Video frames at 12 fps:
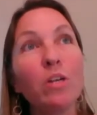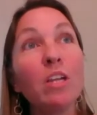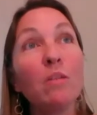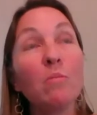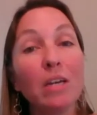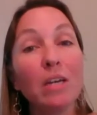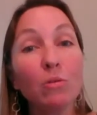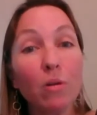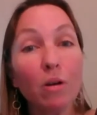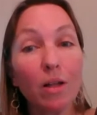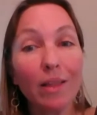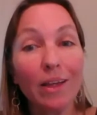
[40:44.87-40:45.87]
wouldn't it be
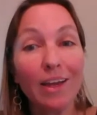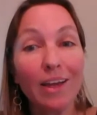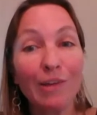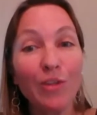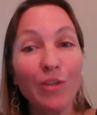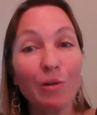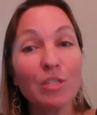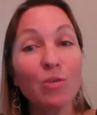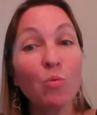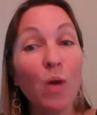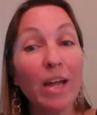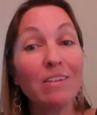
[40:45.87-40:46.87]
cool if there was
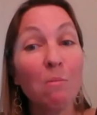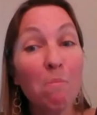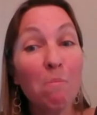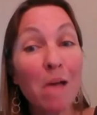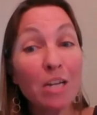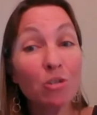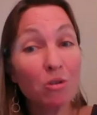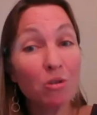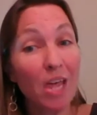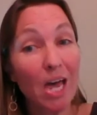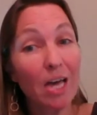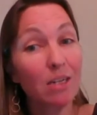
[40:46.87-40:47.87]
a way to measure
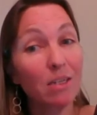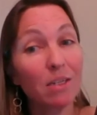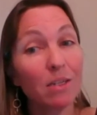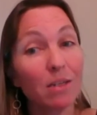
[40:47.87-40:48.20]
that?